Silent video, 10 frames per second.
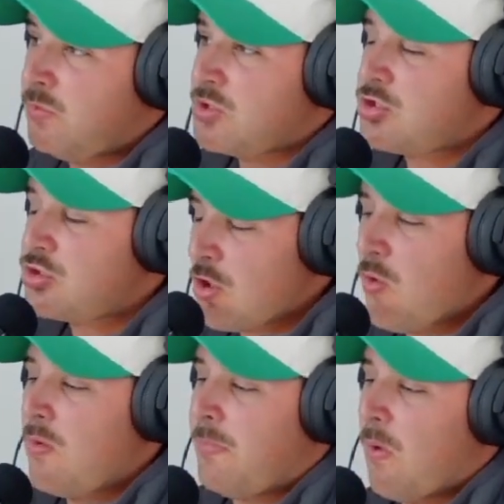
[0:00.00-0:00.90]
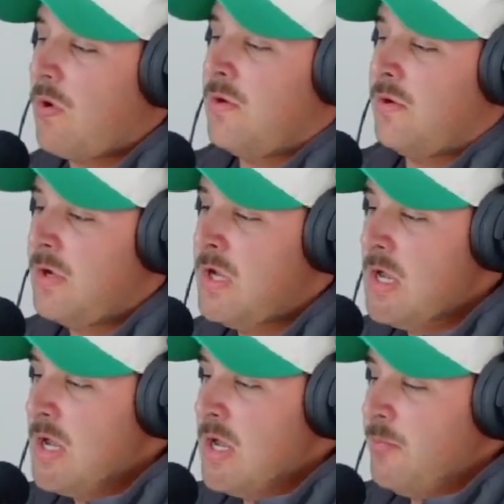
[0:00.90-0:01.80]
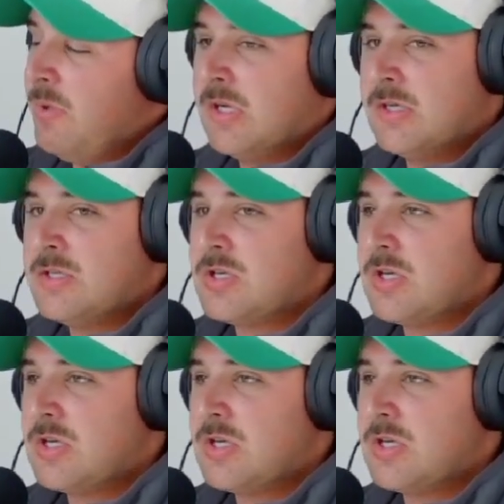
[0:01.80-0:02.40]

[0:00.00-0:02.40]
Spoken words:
was so important, because